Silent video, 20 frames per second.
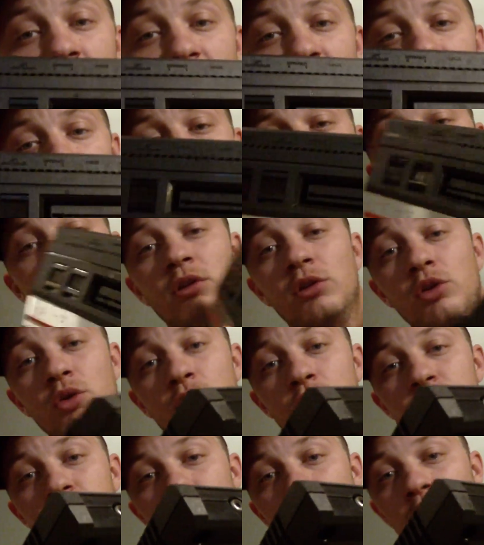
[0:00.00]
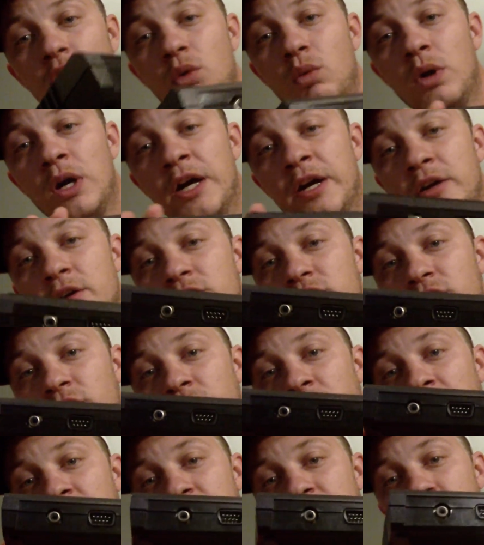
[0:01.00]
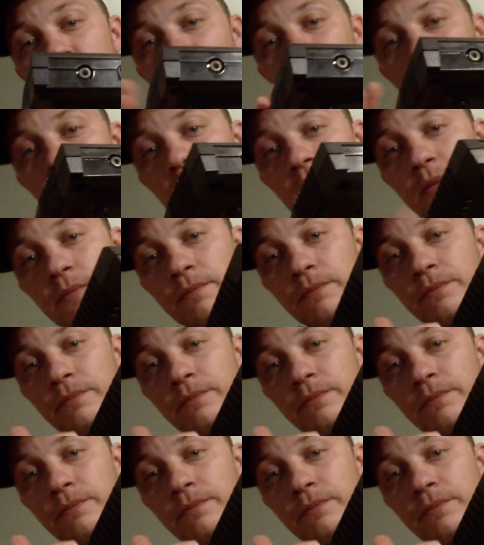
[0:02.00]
Came in loose, no wires, no nothing, but